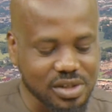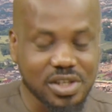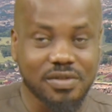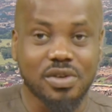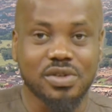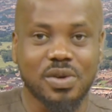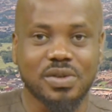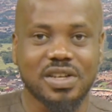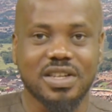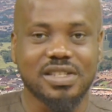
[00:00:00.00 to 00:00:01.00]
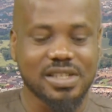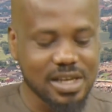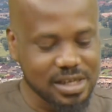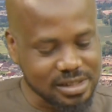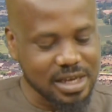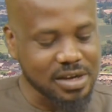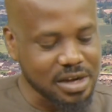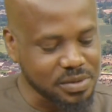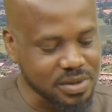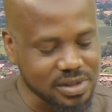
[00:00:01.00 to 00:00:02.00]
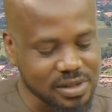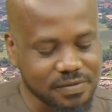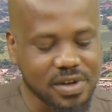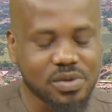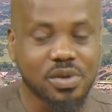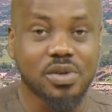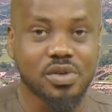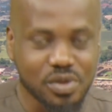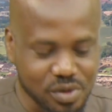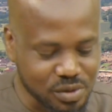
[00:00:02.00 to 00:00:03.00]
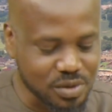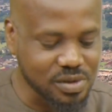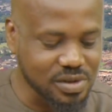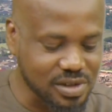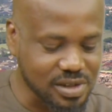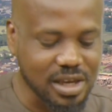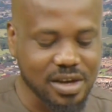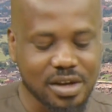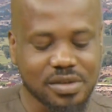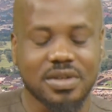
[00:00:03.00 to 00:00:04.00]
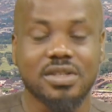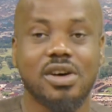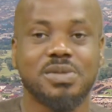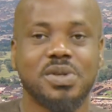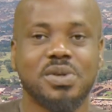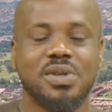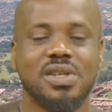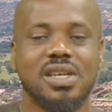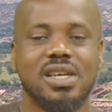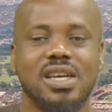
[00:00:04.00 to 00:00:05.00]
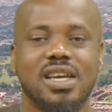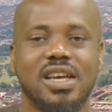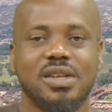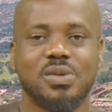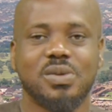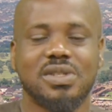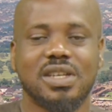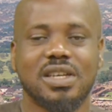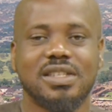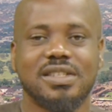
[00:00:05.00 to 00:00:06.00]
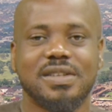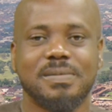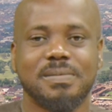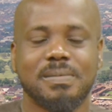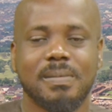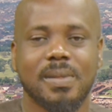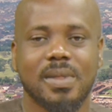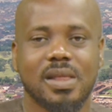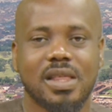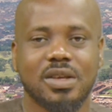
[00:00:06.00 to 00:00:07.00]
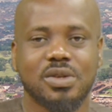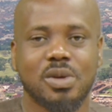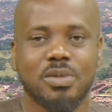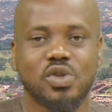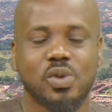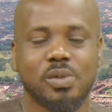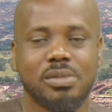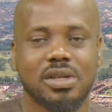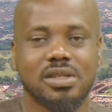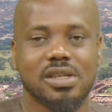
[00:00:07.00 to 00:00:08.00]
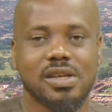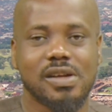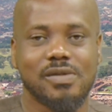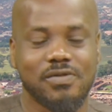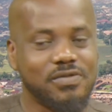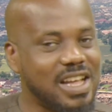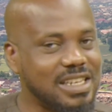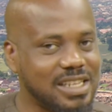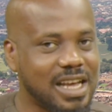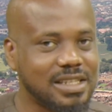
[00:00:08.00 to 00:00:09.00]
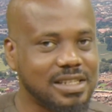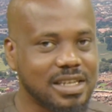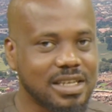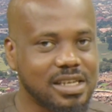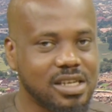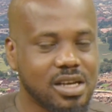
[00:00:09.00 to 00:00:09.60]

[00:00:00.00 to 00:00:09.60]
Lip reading: the Chief Consultant Psychiatrist, Federal Neuropsychiatrist Hospital in Enugu State. Thank you so much for being a fantastic